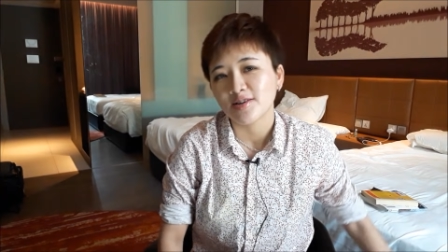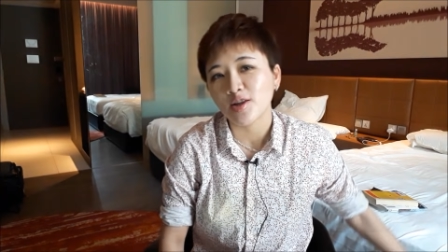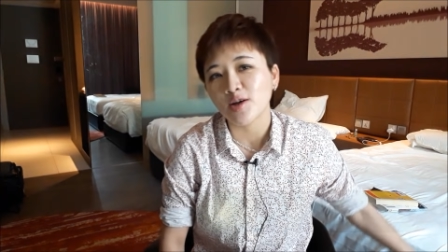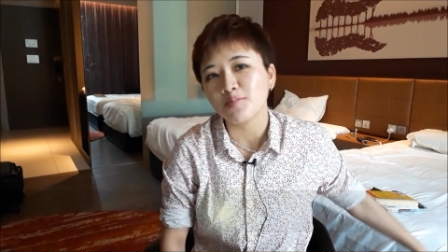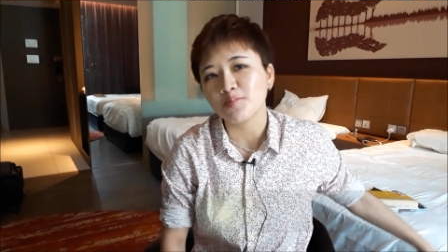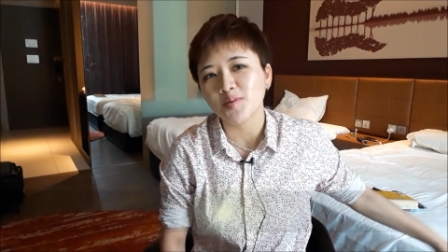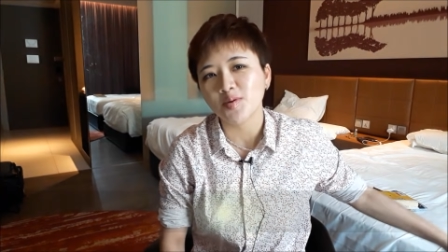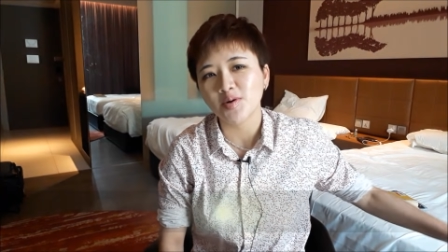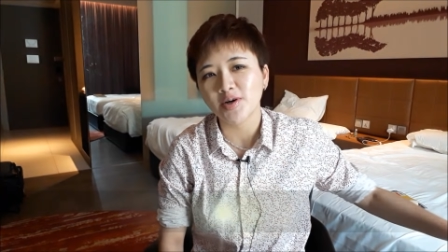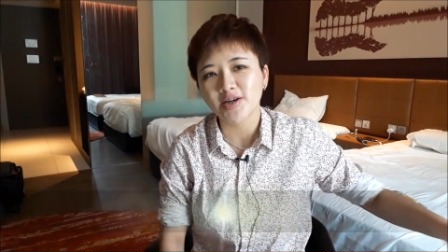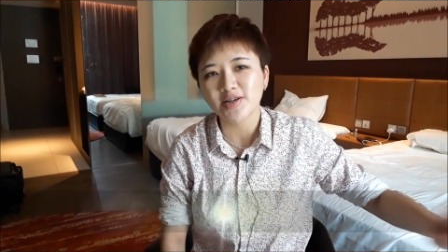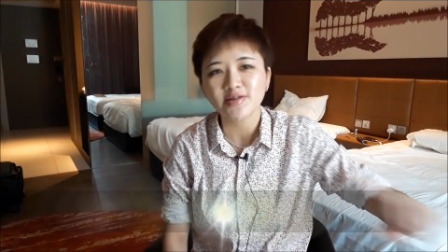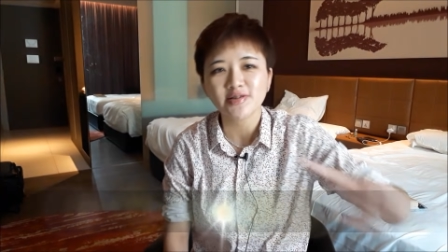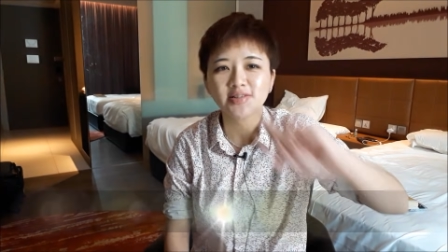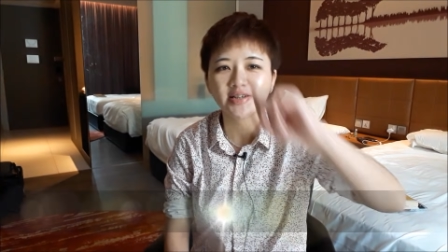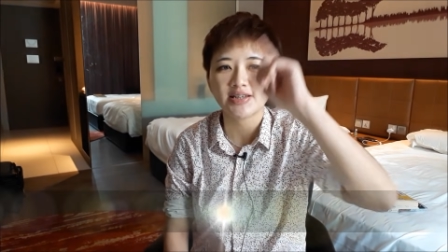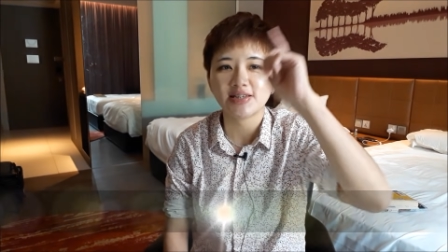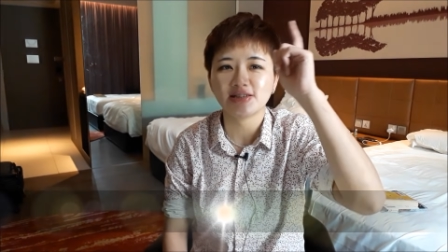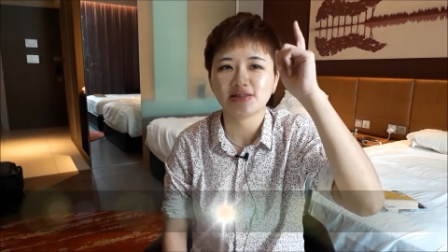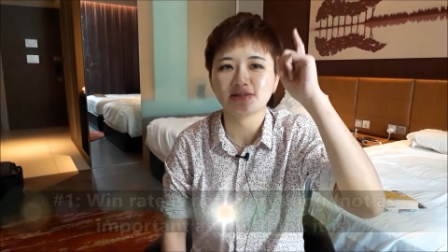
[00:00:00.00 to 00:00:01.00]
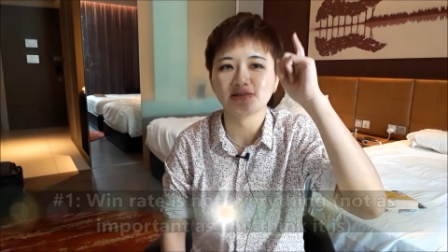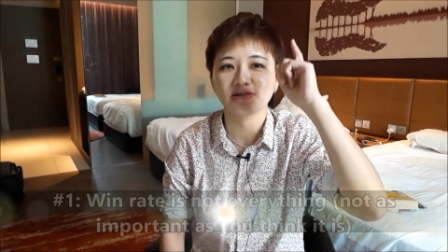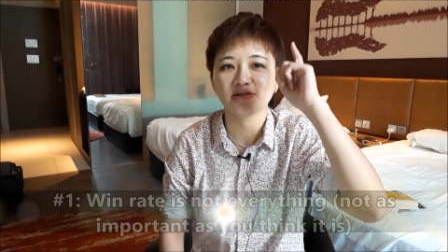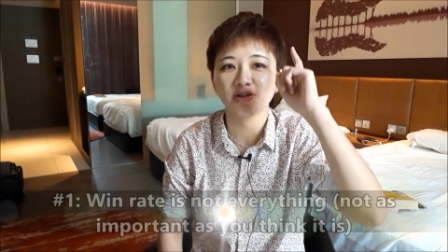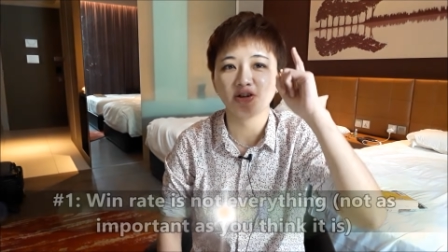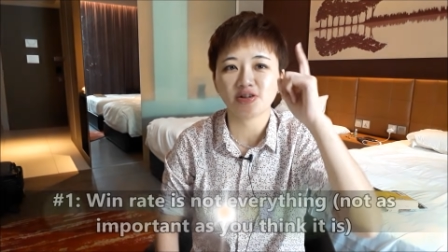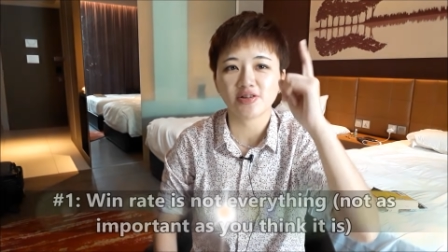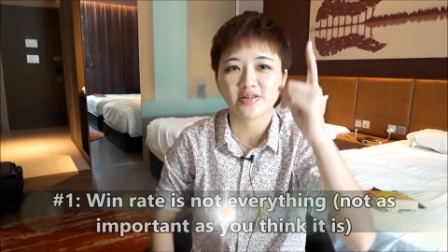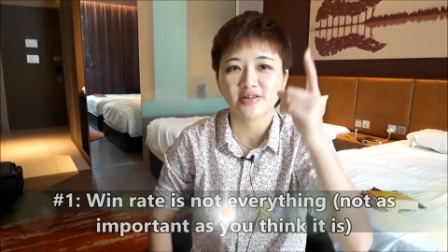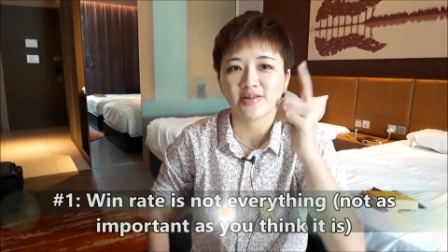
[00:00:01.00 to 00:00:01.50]
Number one, it
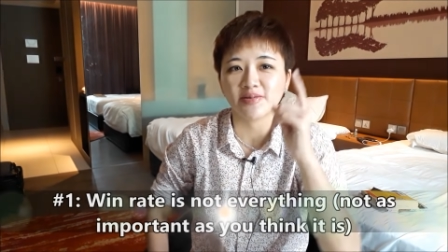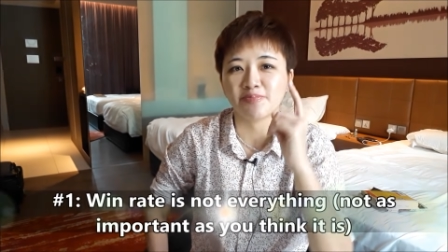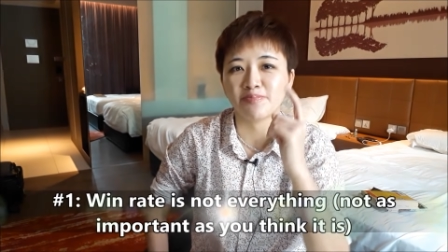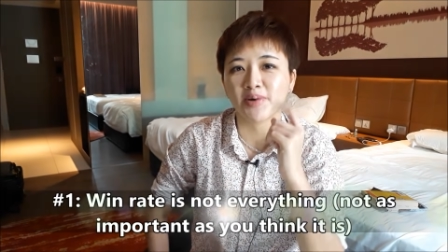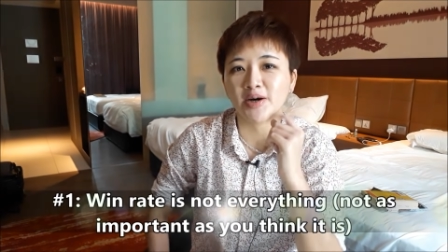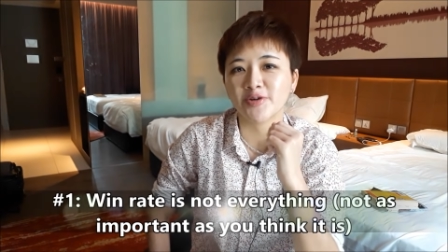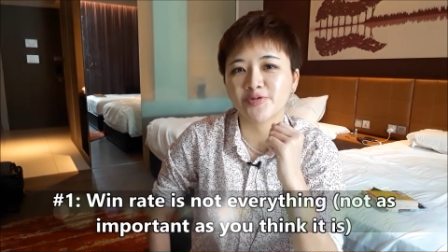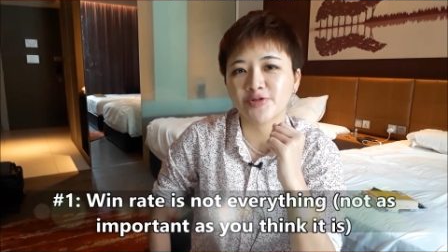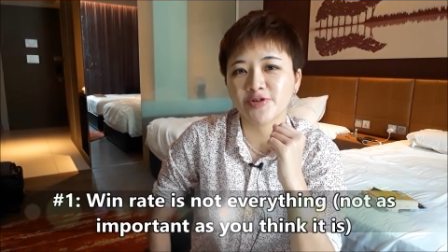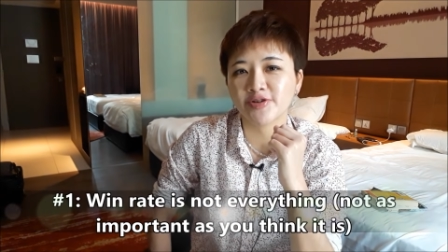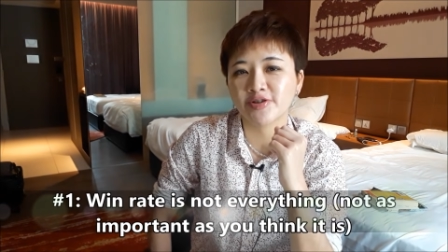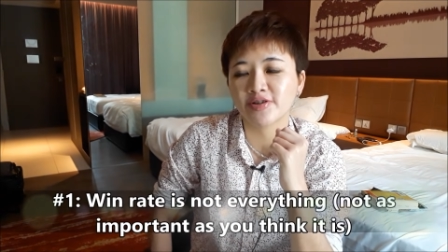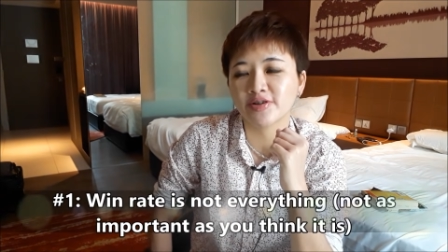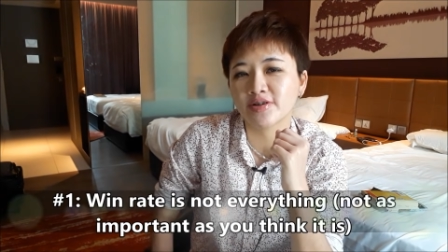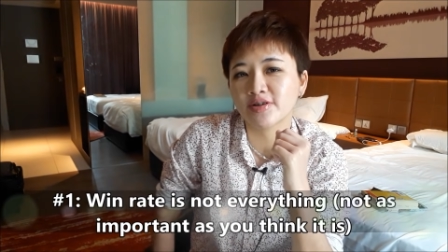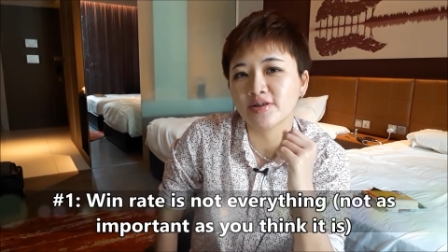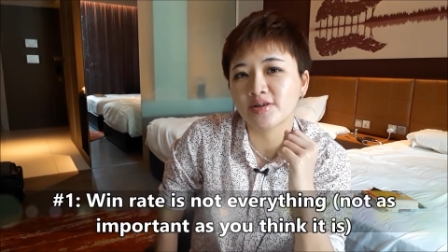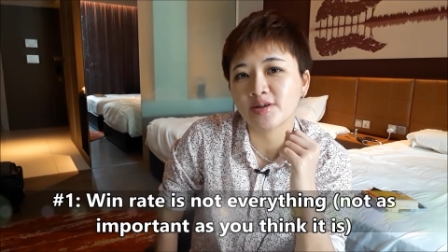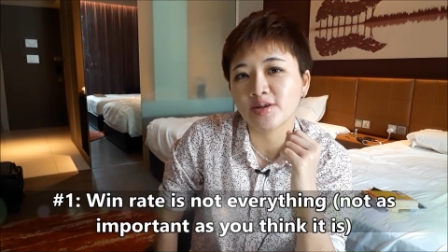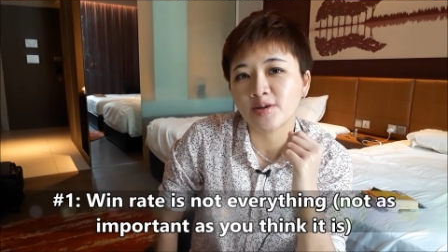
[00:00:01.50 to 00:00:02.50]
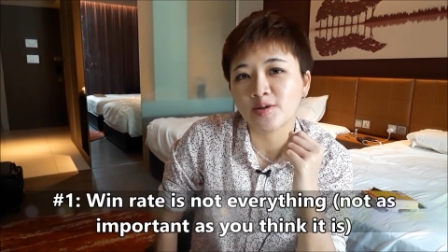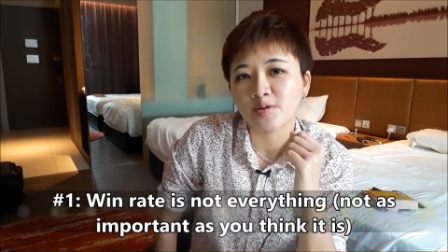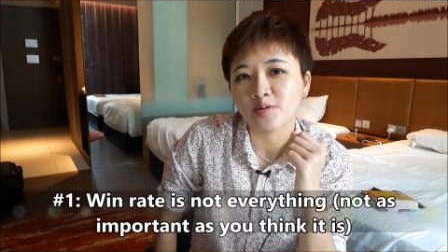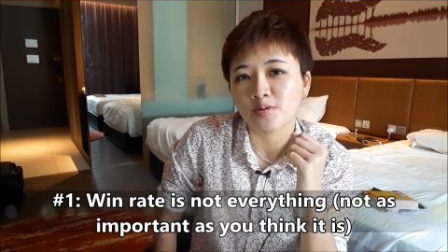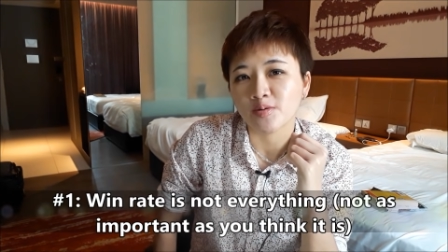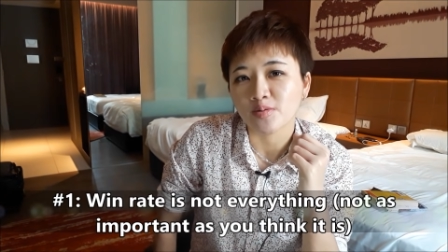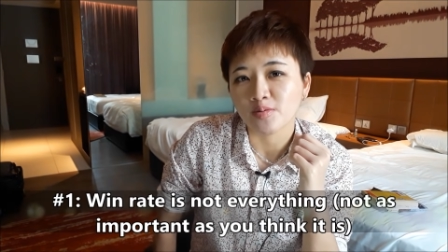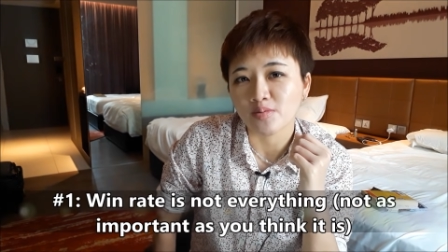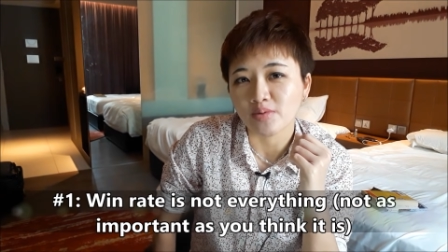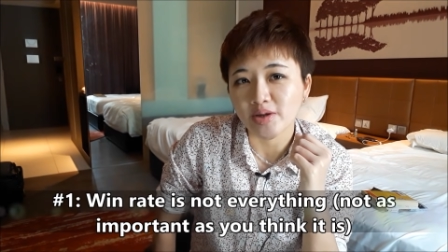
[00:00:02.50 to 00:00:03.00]
is not about
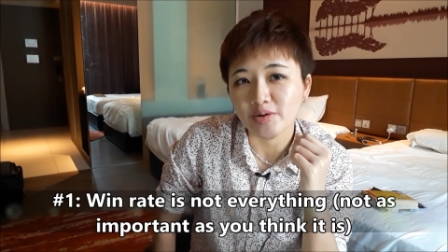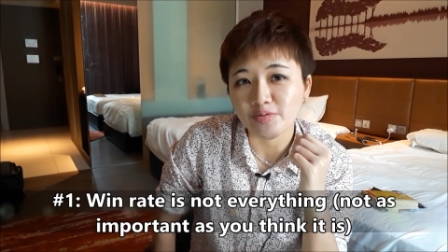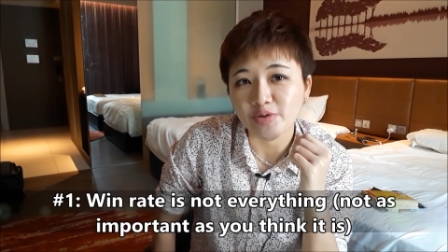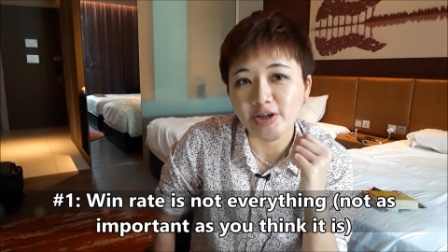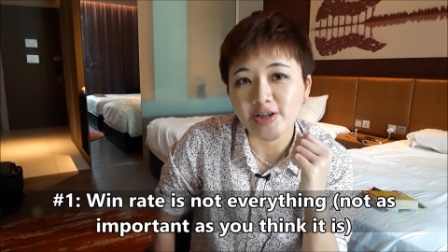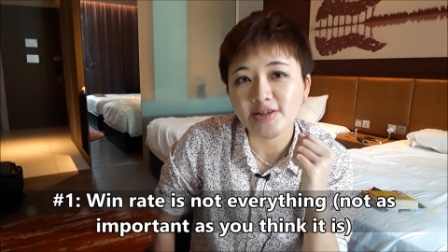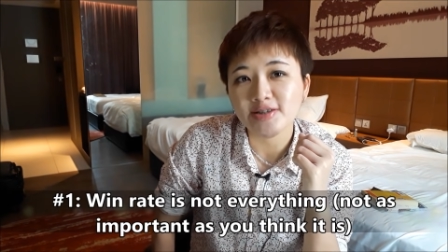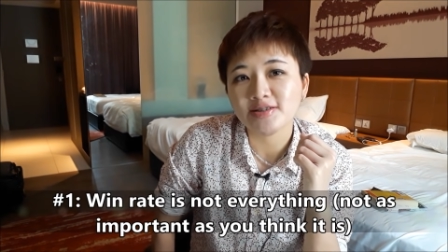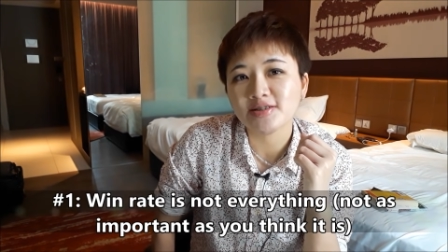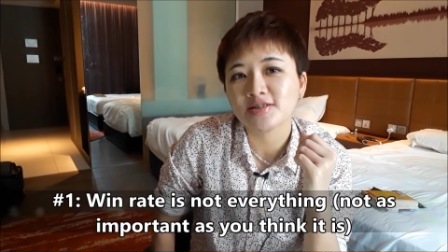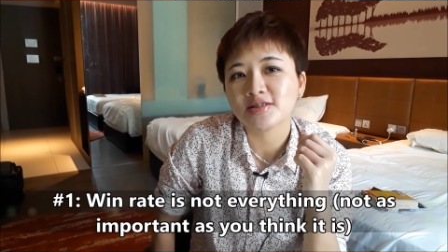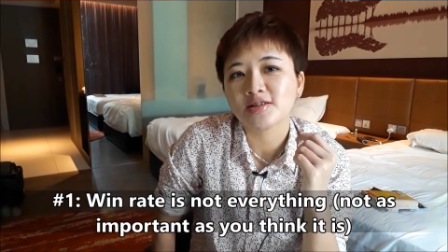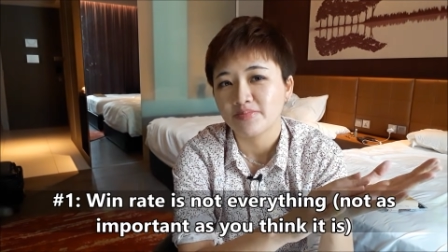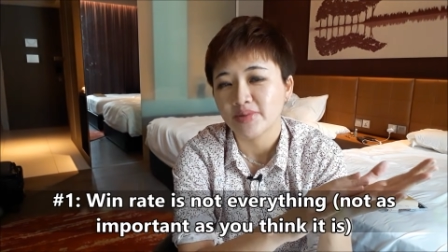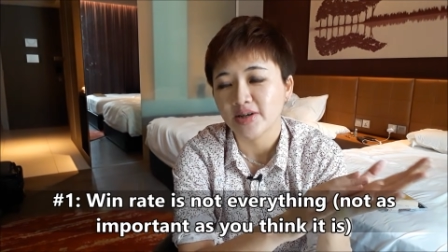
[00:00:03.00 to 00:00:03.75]
win rate.